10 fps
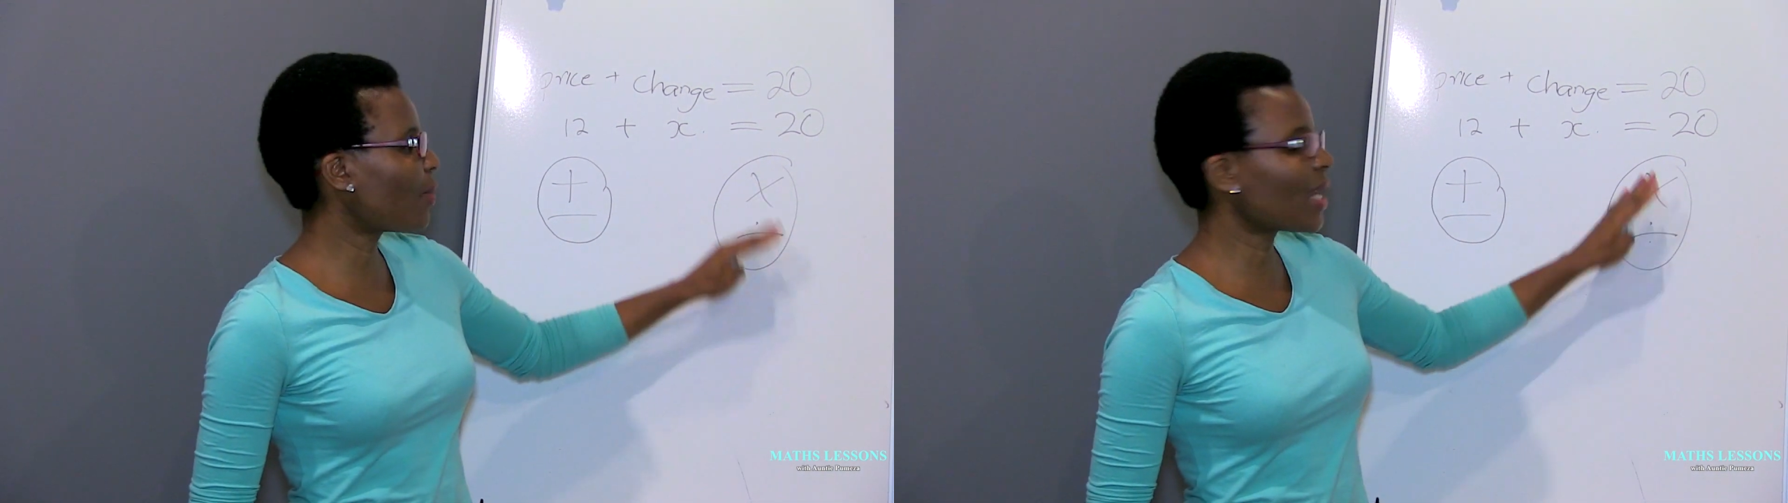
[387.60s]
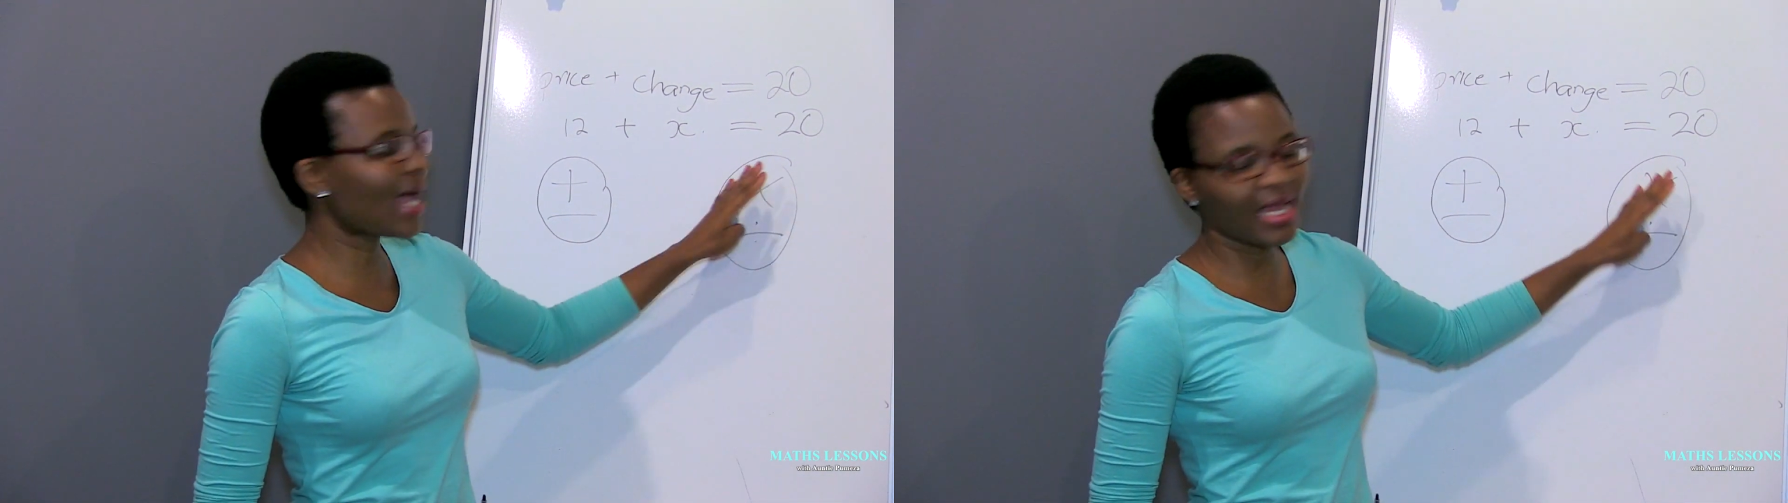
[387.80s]

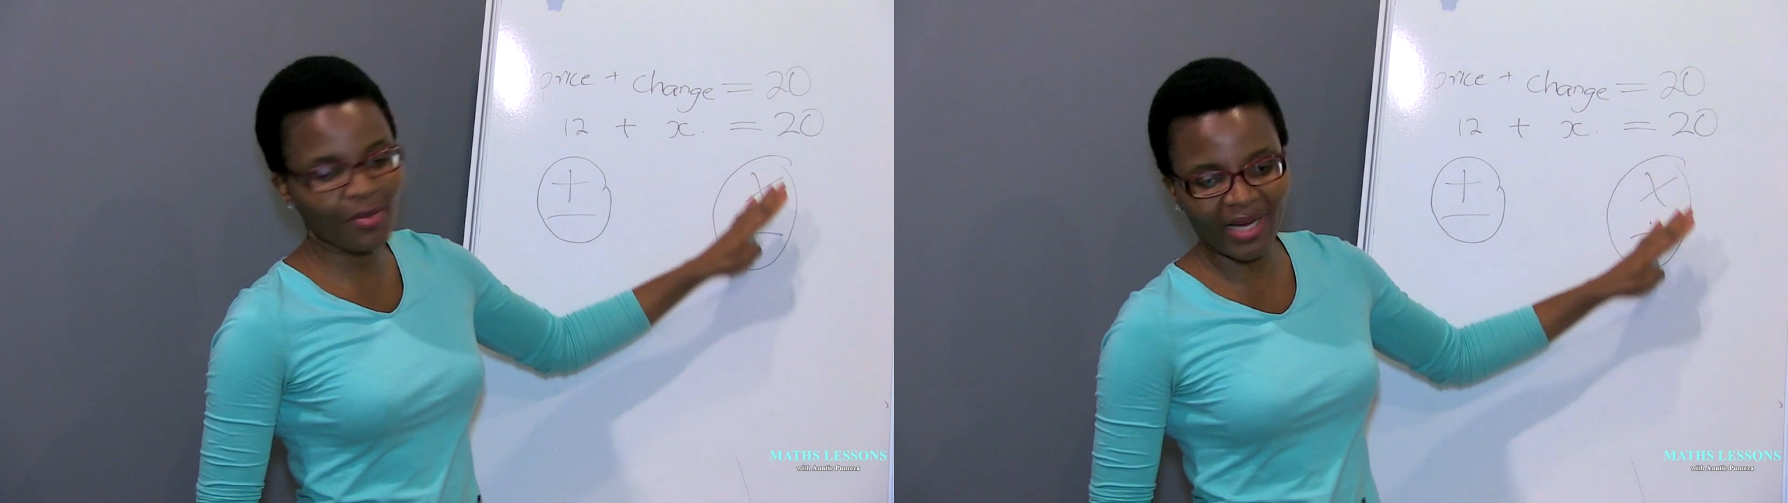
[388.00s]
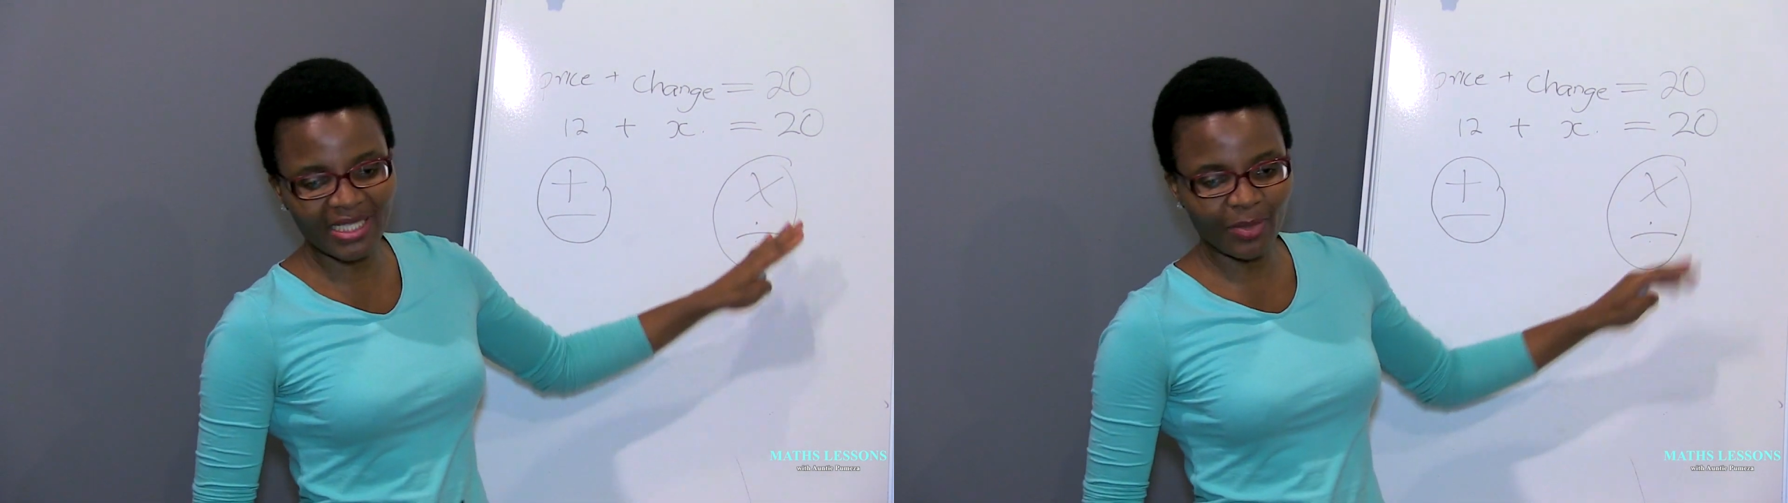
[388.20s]
apply
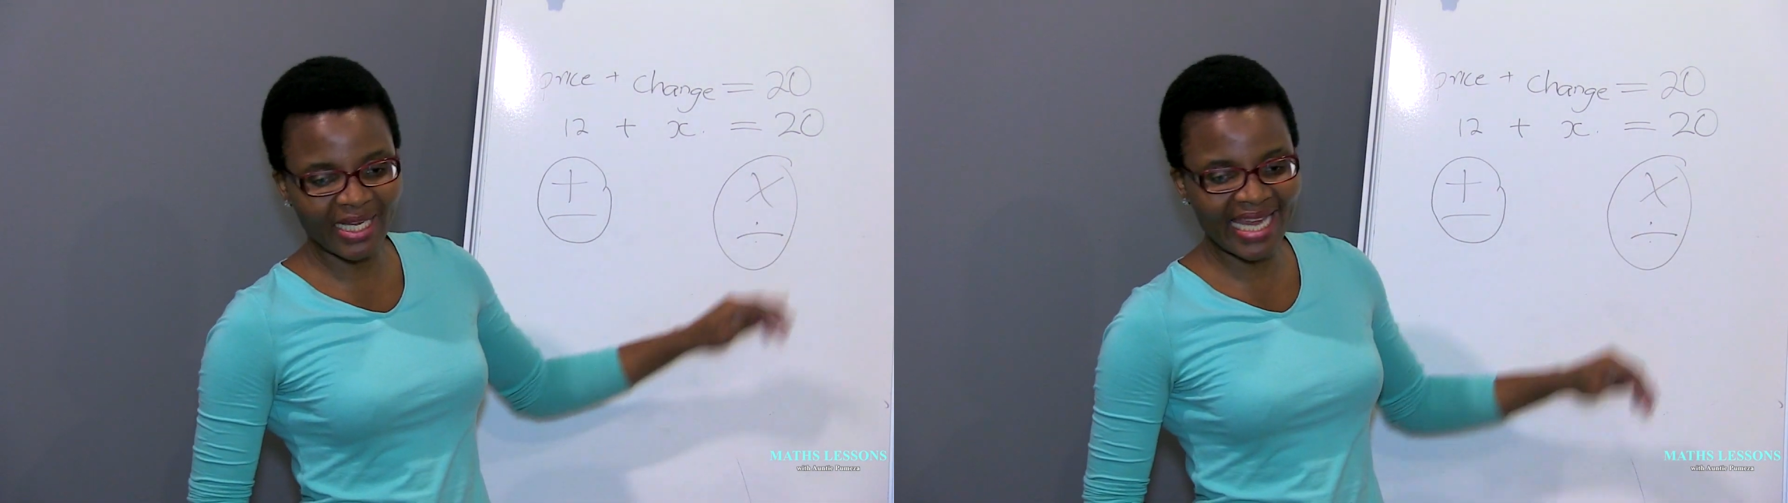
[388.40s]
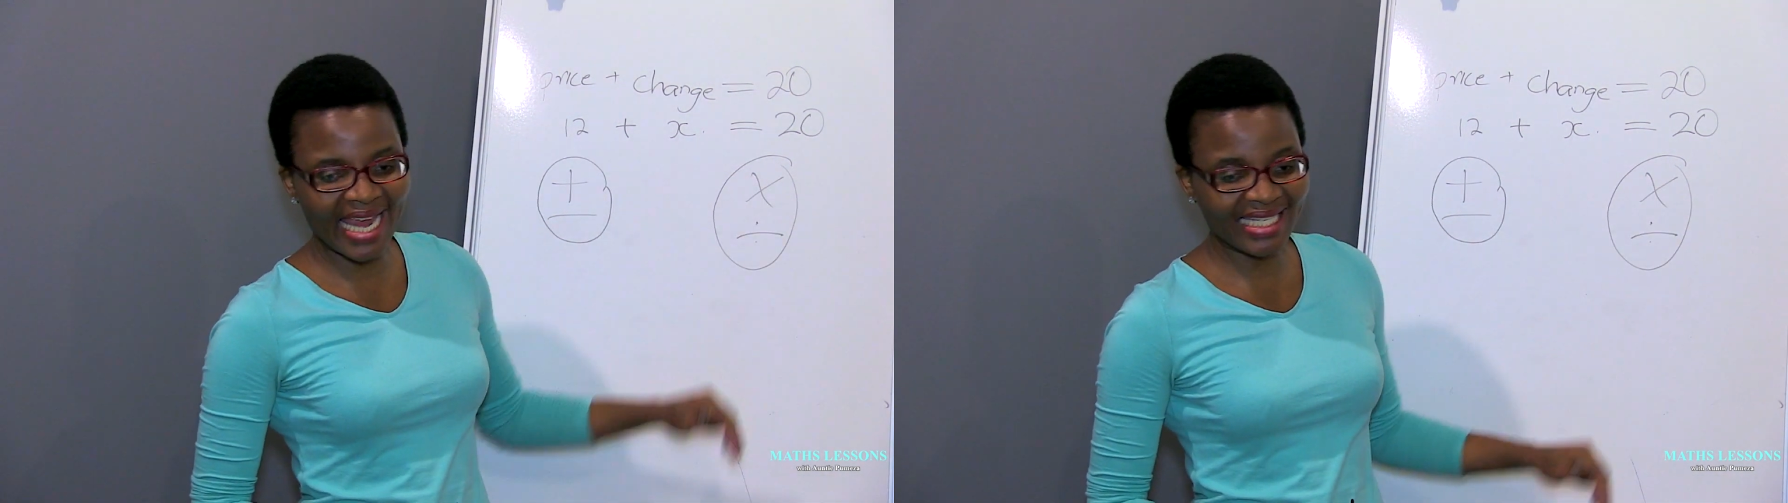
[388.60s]
in
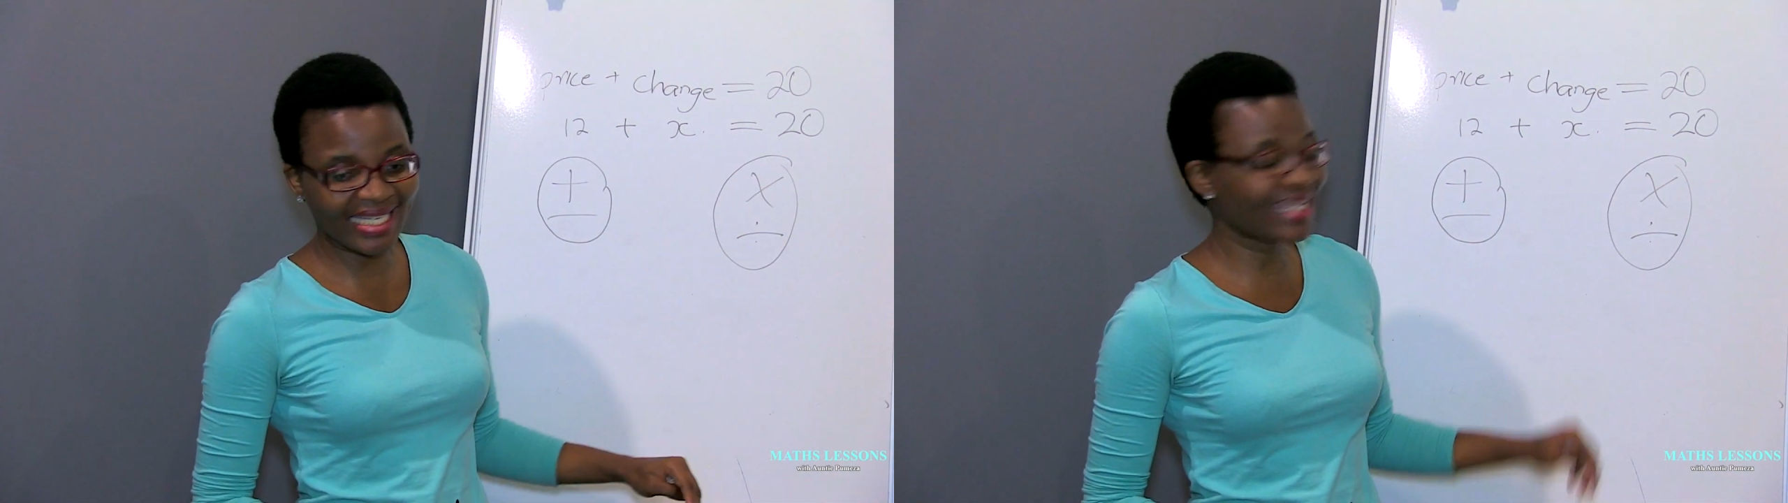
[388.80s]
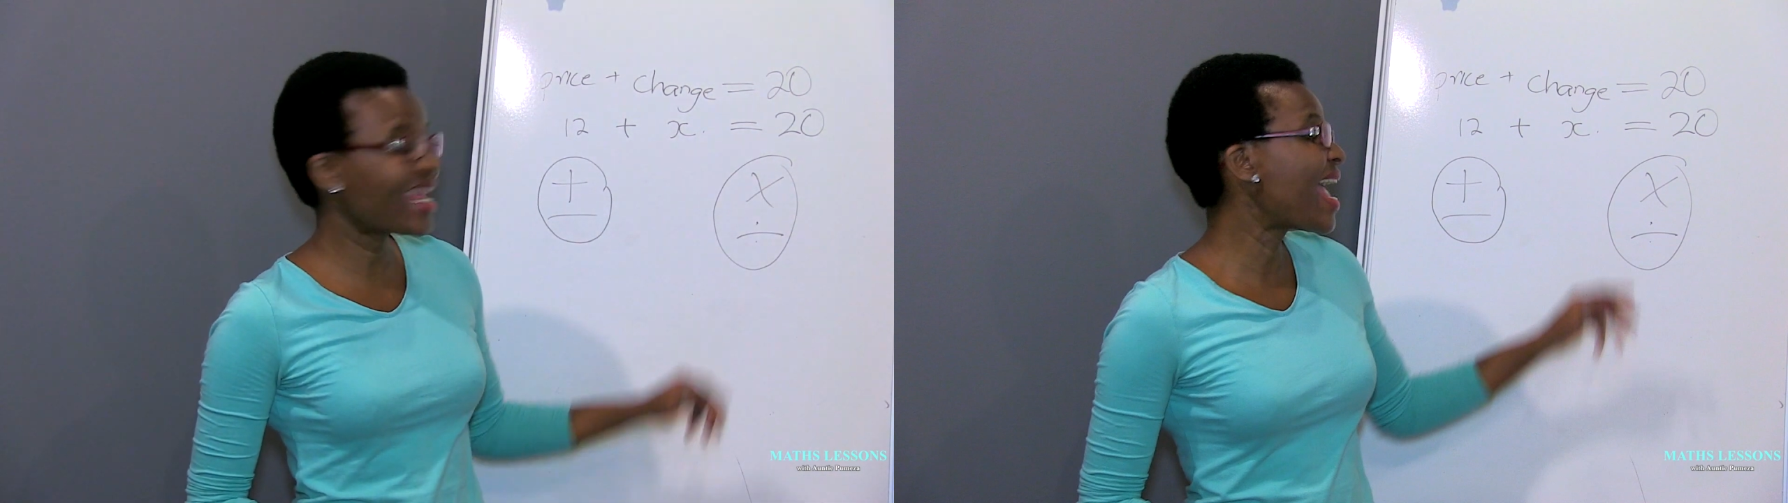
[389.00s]

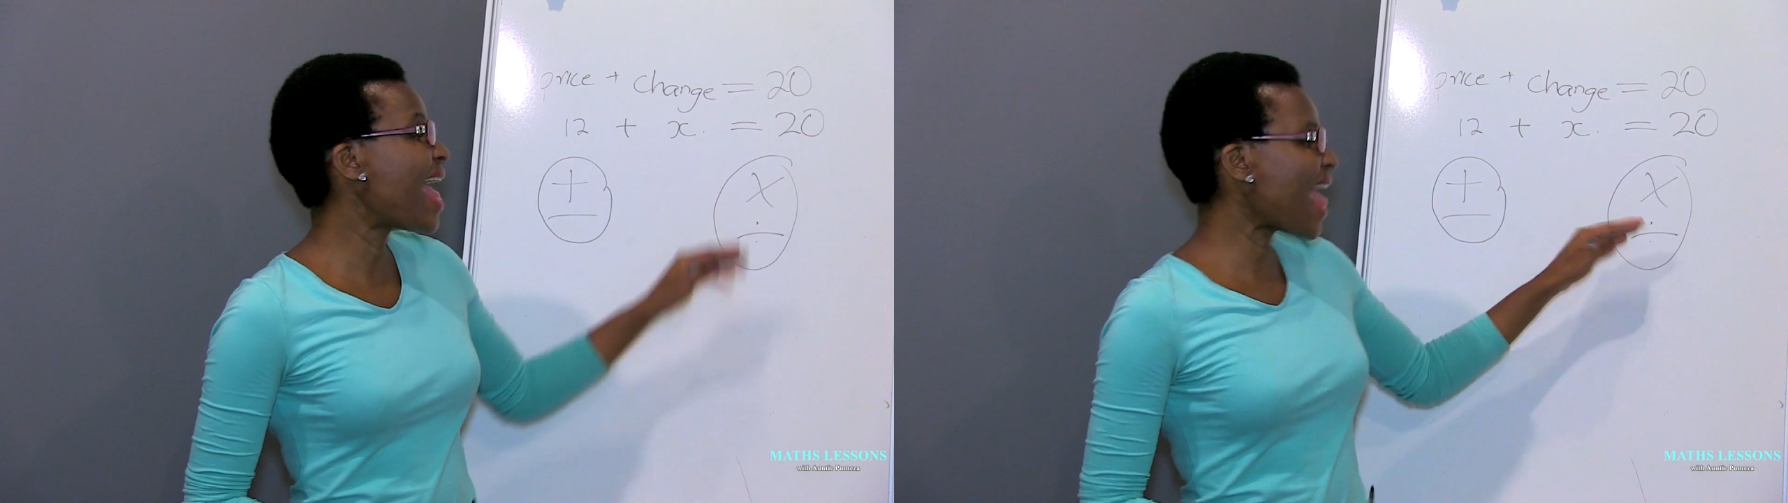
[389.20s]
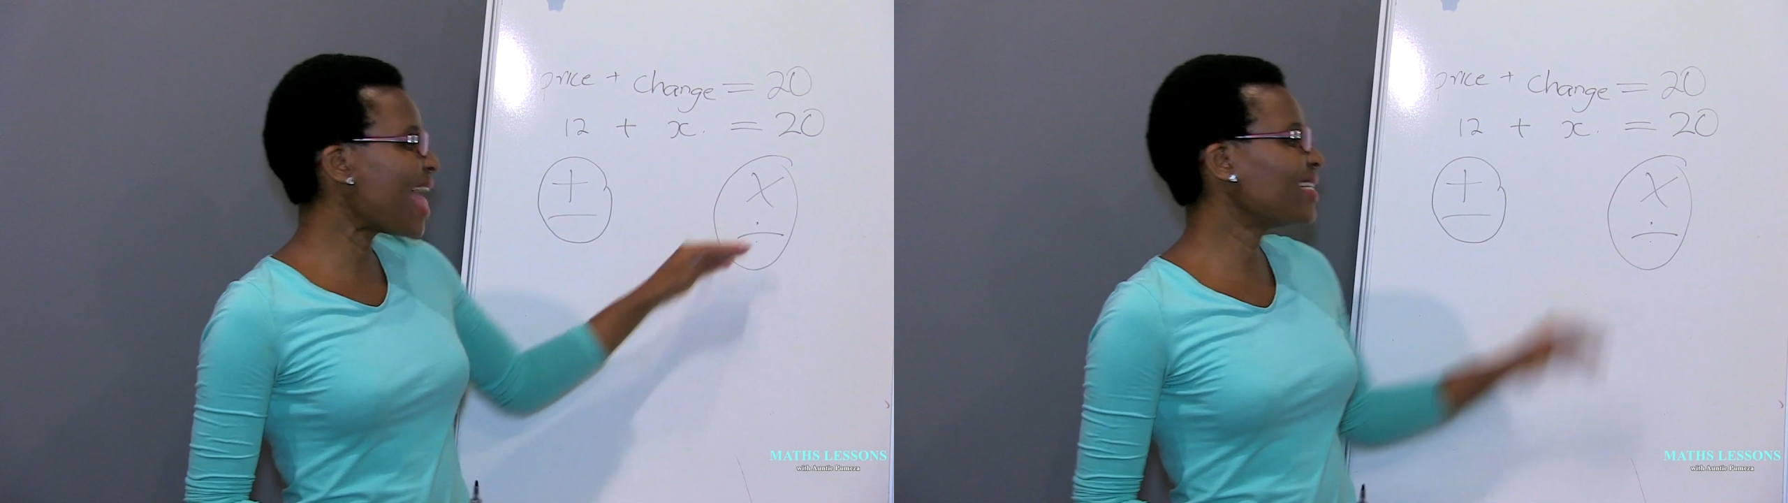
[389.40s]
multiplication
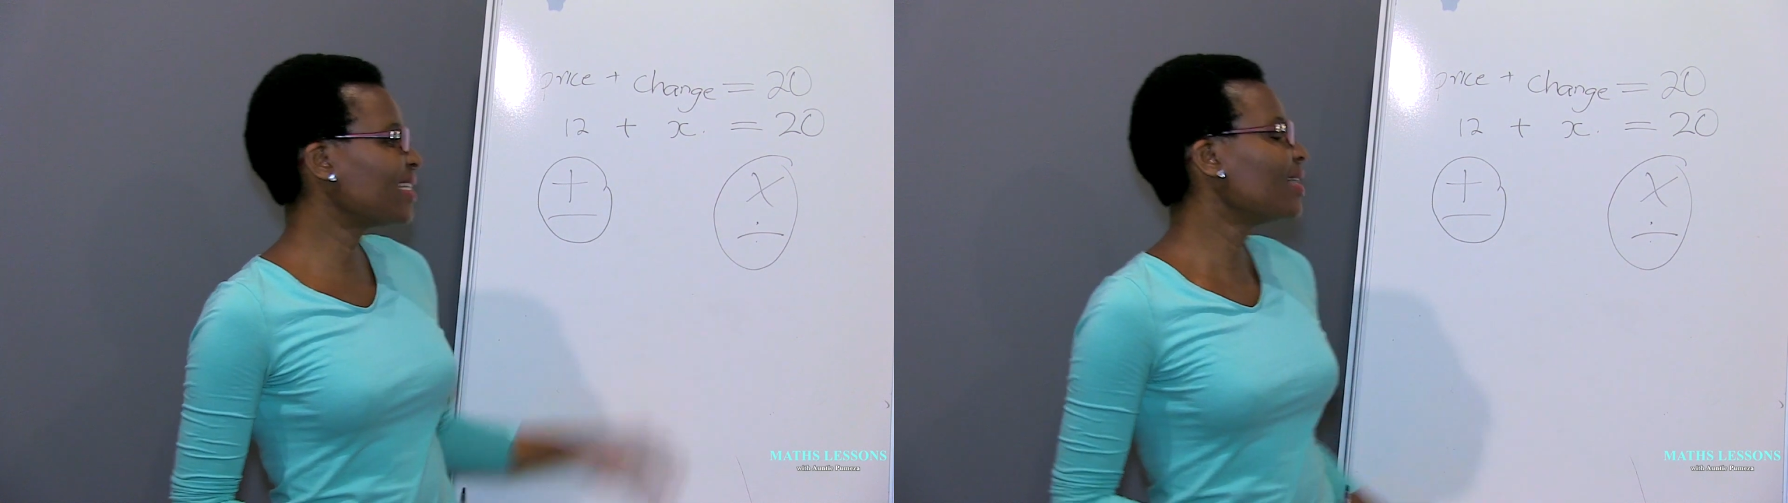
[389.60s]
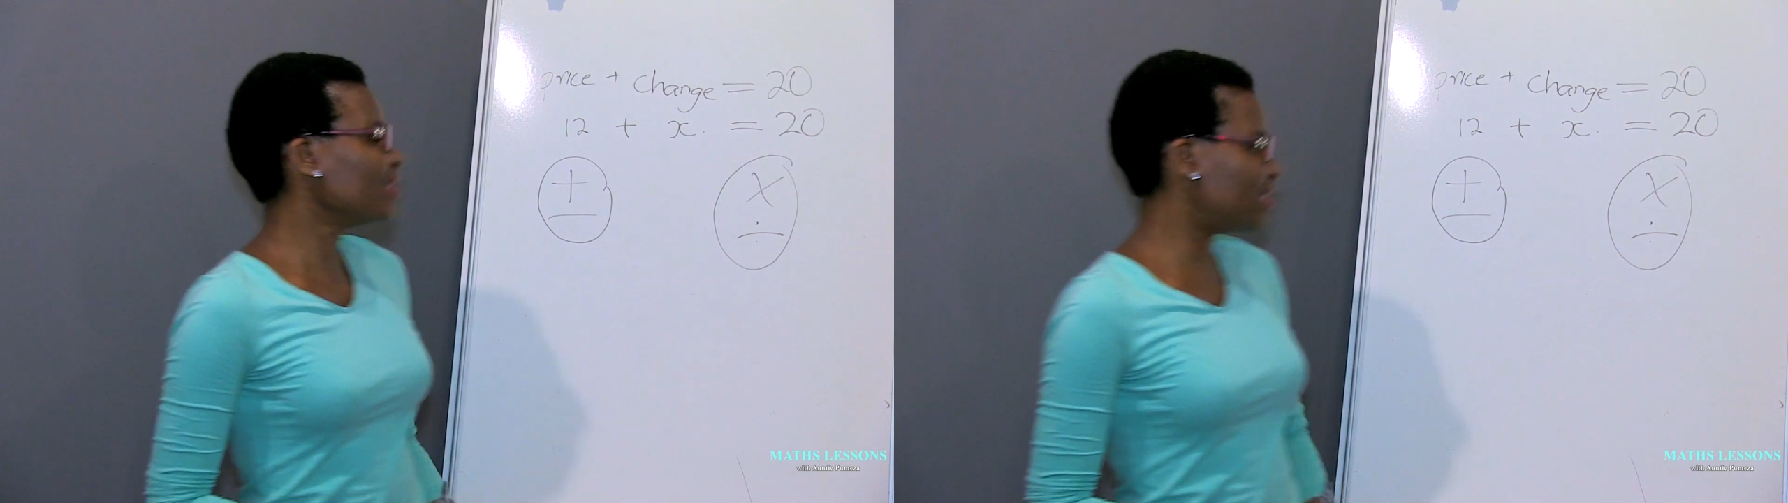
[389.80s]
and